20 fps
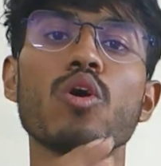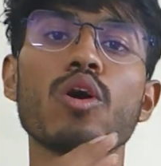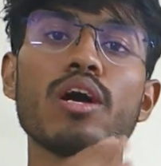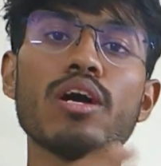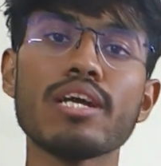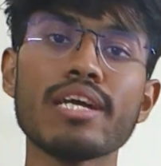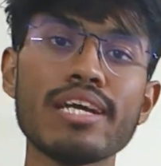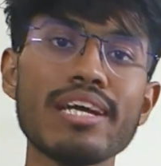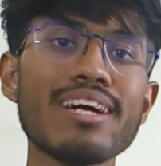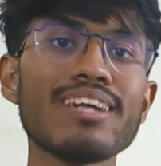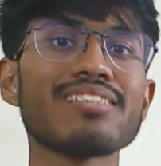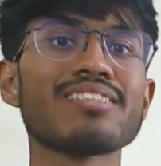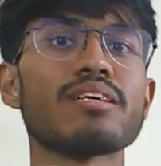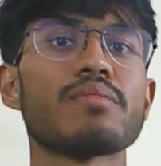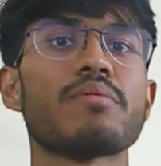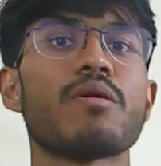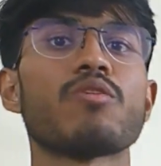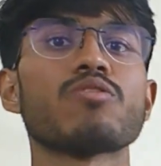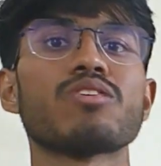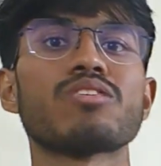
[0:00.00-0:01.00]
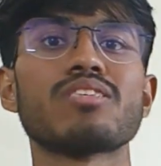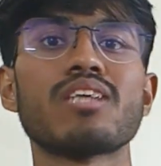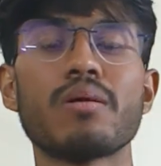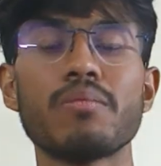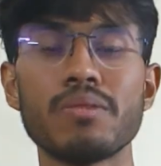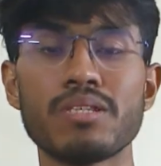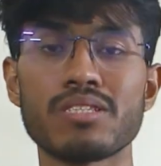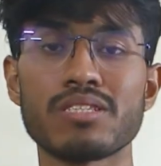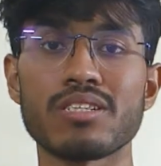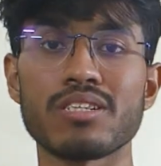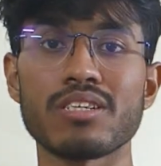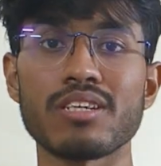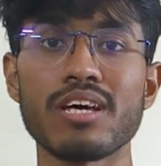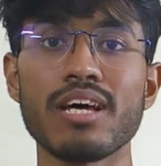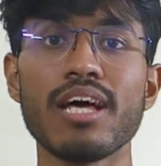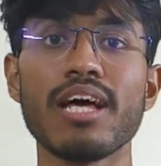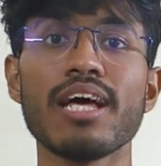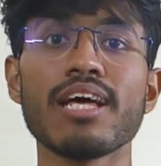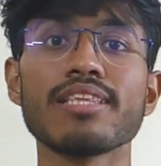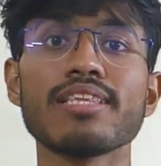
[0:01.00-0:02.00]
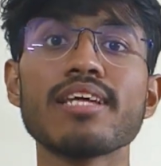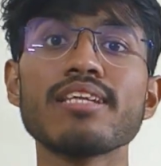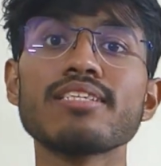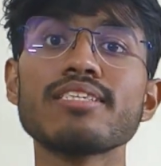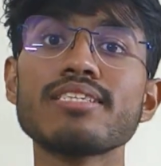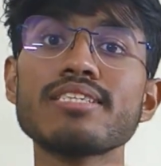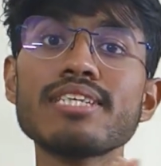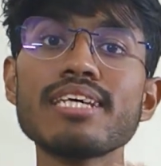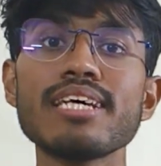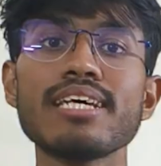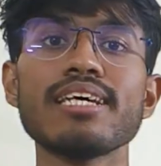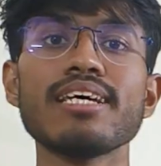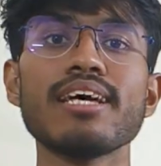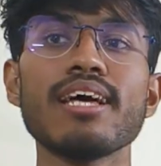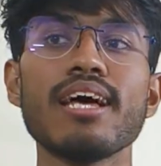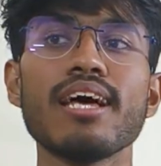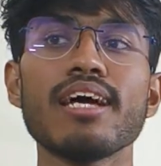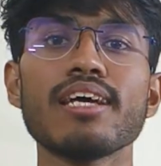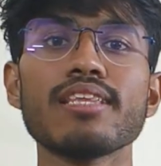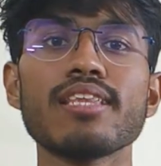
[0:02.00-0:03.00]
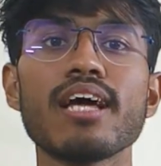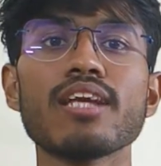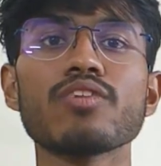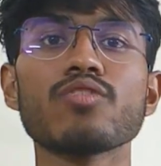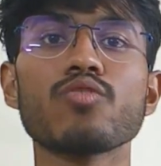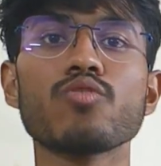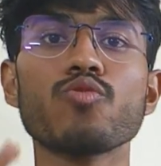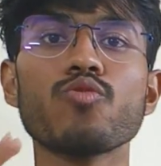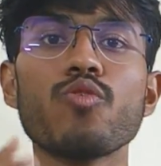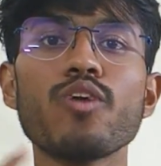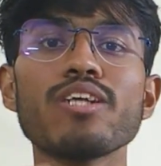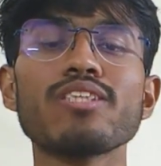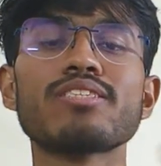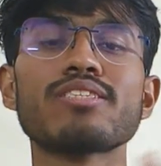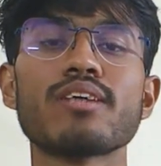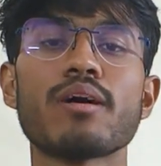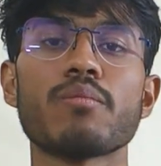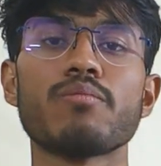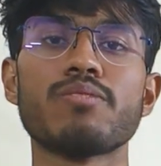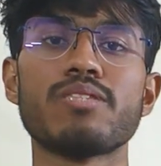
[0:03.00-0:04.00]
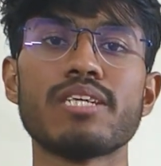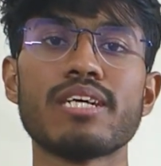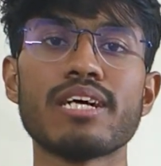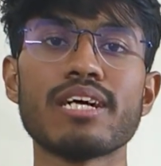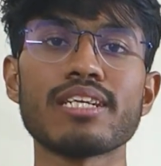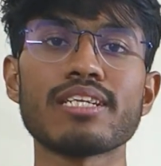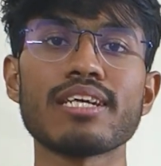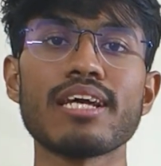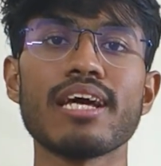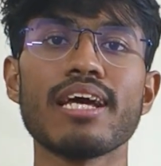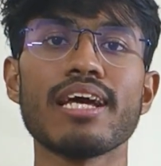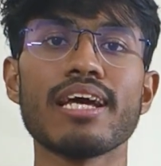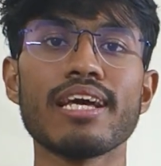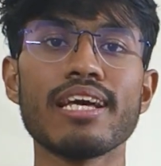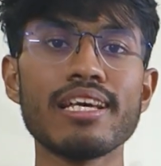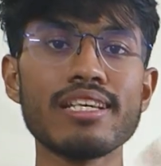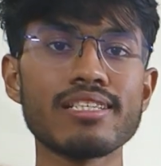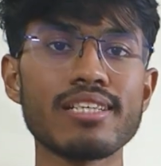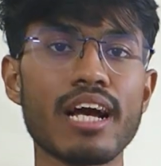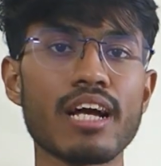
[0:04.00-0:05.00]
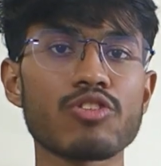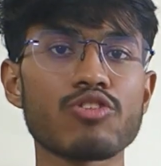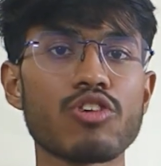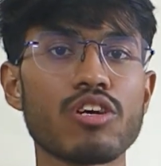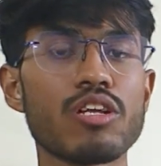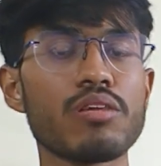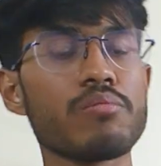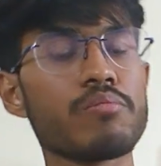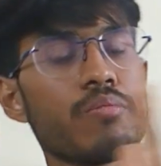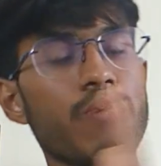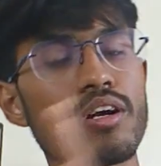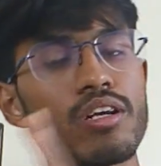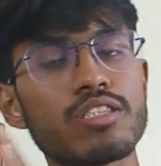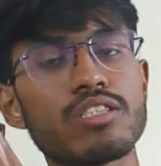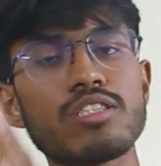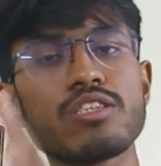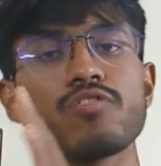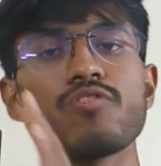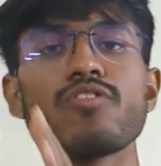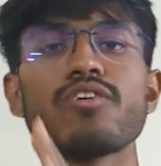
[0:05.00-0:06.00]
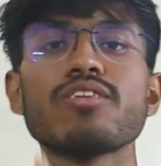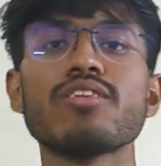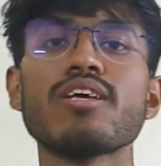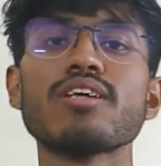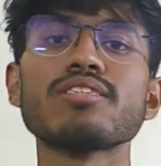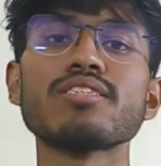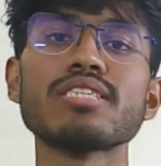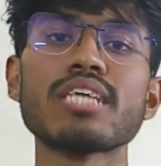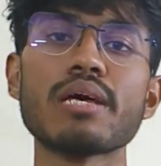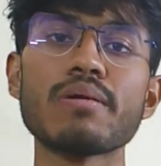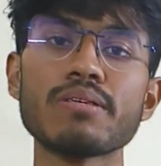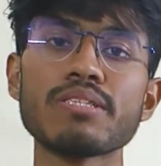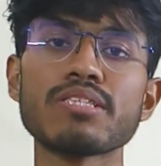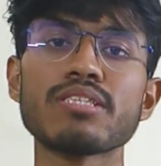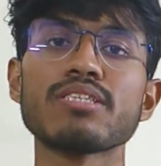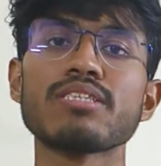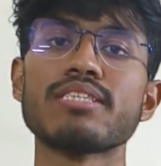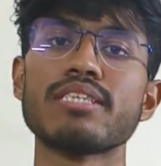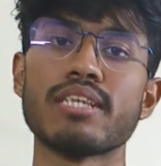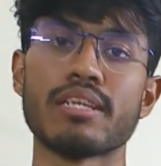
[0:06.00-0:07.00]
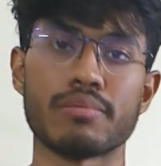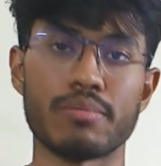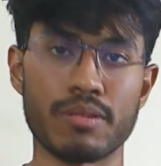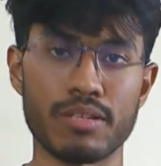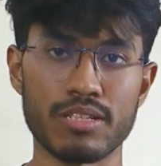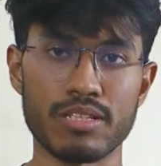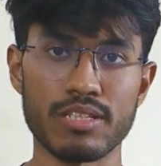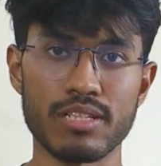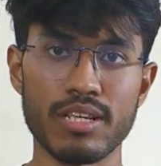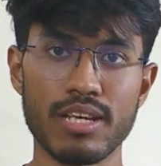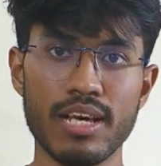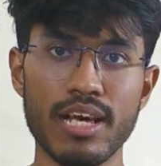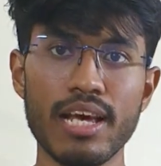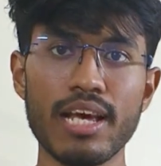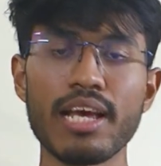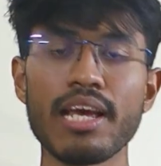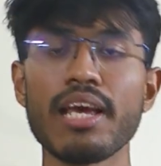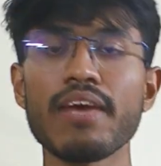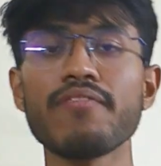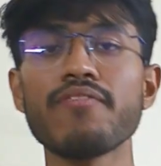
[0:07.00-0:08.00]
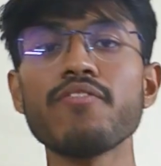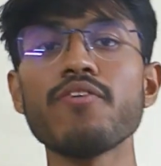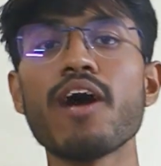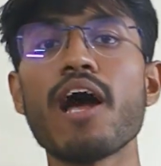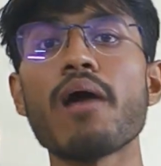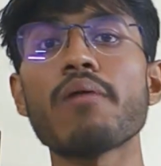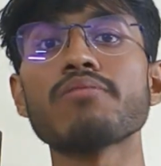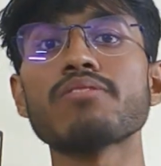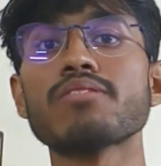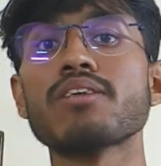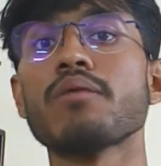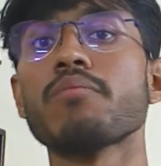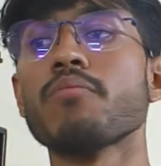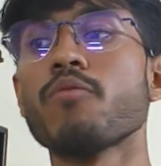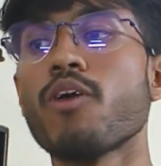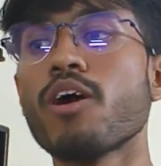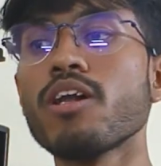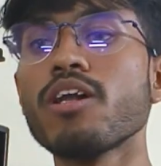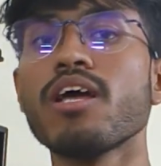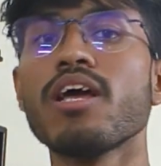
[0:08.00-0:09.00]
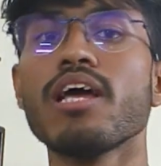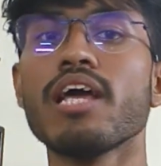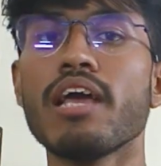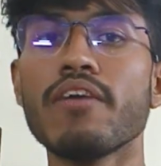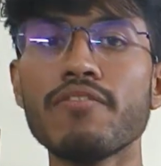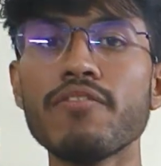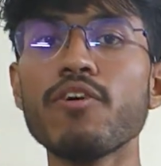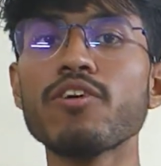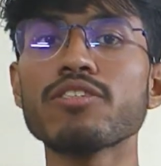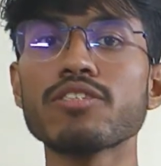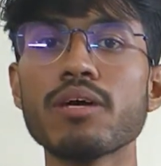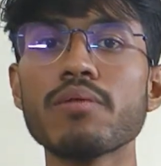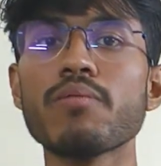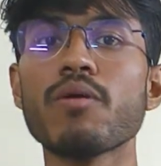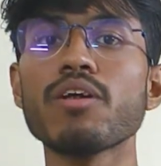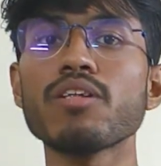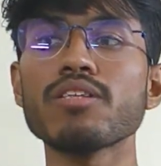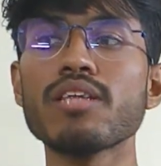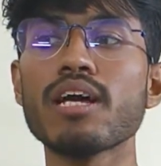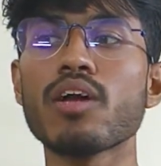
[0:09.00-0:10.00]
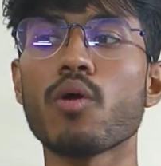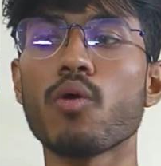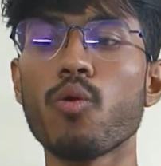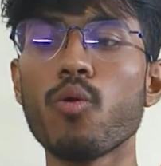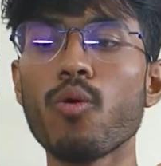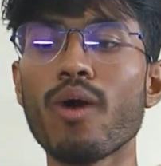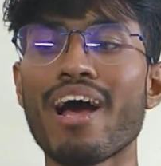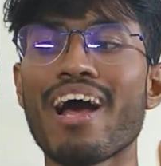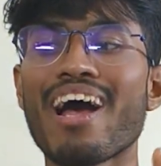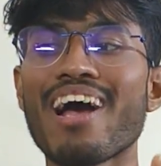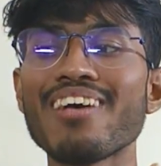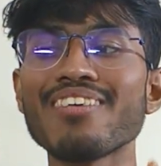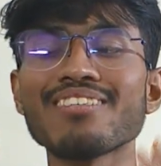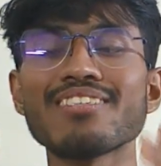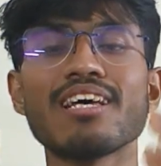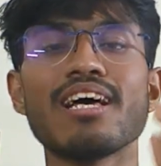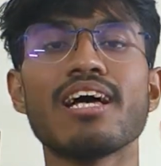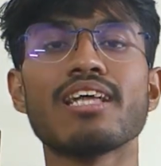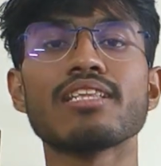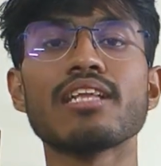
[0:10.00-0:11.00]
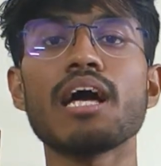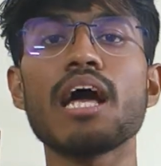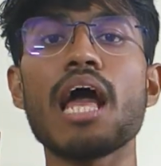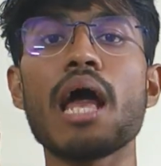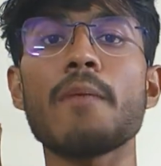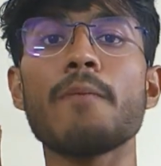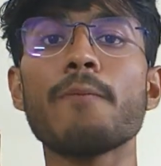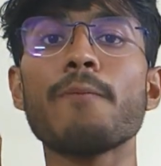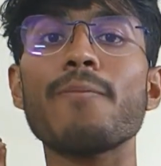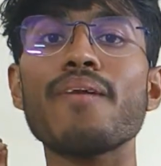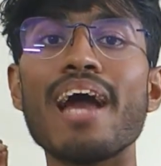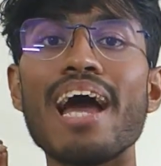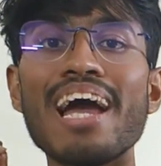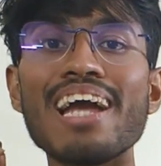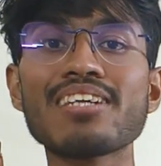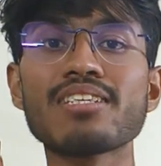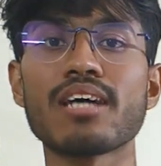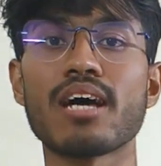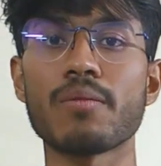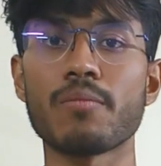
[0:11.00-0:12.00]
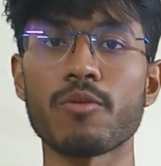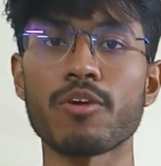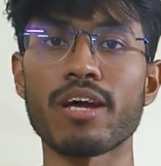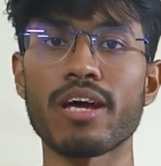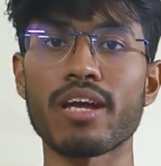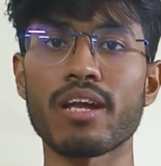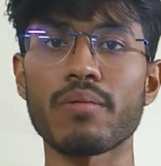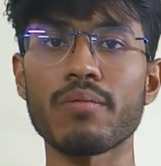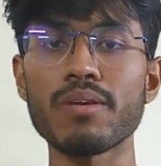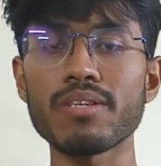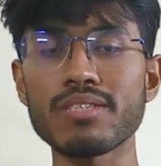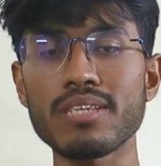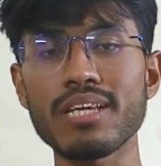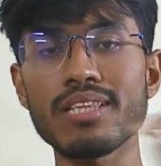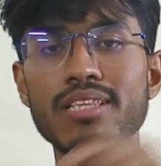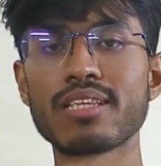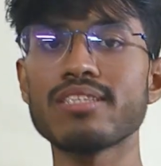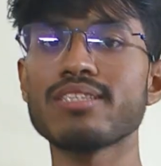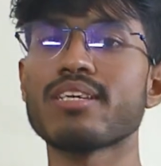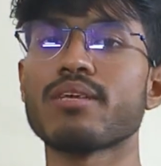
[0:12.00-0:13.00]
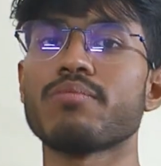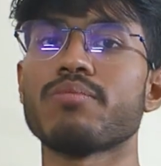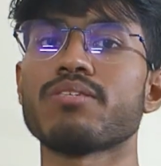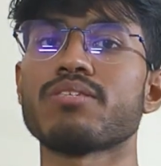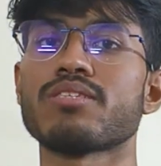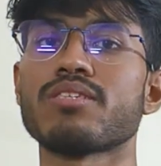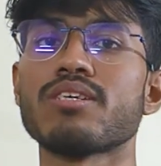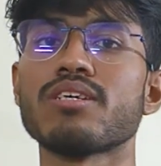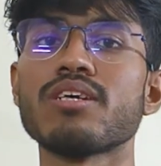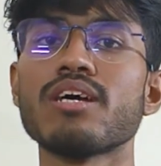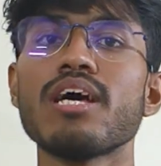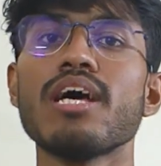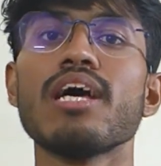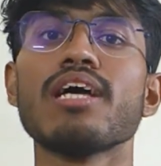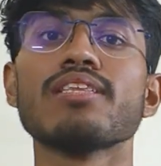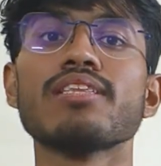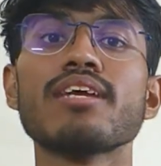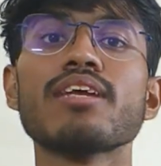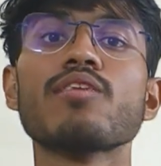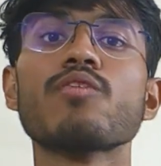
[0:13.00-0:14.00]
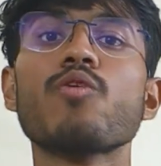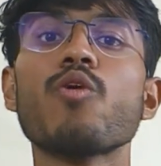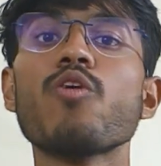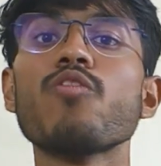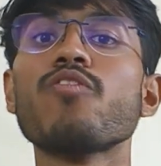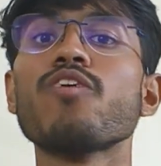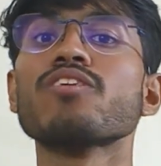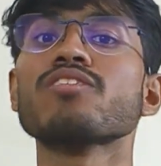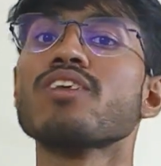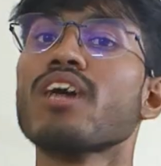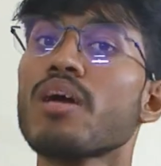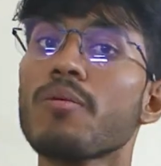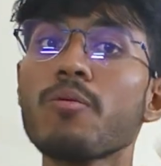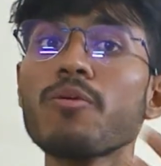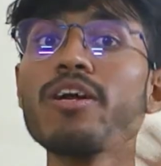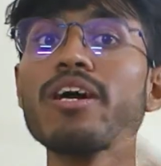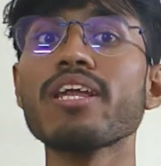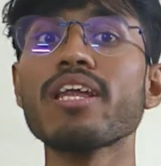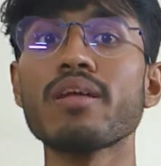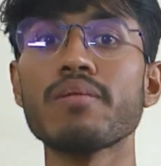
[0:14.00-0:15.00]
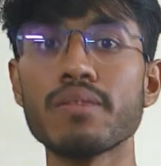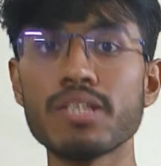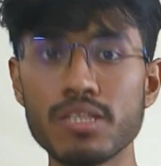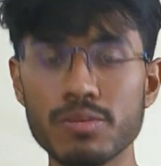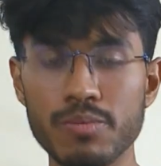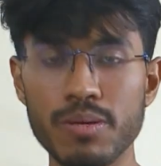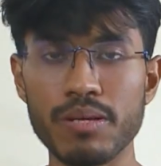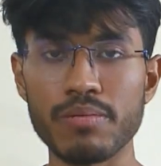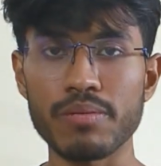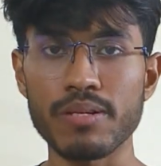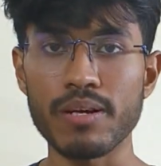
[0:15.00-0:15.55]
cares about the semester, then see that which subject is actually merging with the semester syllabus. If you are someone who has the applied thermodynamics in this semester, then go for thermodynamics maybe.